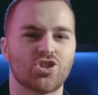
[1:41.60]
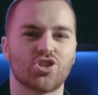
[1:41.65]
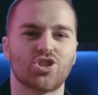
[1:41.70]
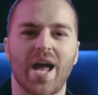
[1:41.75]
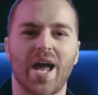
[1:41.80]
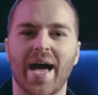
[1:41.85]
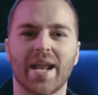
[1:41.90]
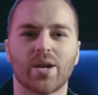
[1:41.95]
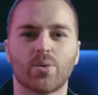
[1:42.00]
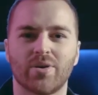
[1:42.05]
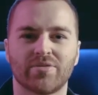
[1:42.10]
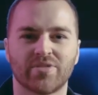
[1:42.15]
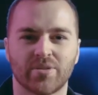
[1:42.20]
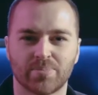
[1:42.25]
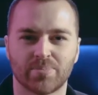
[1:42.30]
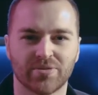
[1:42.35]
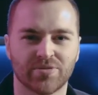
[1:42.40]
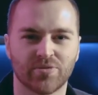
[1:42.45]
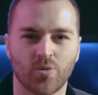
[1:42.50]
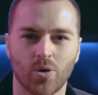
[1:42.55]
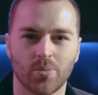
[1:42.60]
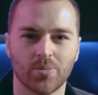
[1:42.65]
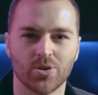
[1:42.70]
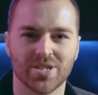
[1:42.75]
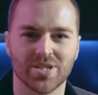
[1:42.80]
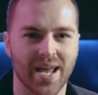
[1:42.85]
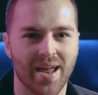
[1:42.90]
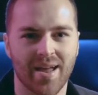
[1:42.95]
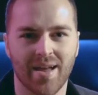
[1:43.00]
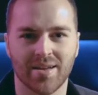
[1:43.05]
a comprehensive look
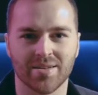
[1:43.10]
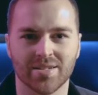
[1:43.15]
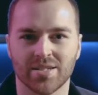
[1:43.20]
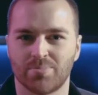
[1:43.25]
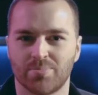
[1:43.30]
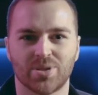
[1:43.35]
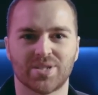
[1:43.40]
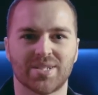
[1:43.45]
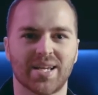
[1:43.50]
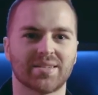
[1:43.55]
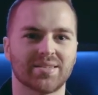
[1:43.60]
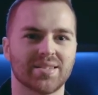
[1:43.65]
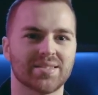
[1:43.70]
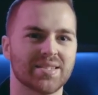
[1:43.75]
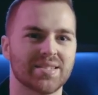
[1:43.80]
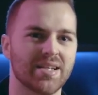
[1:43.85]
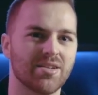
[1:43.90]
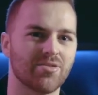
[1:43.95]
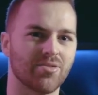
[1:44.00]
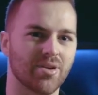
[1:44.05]
at how to leverage this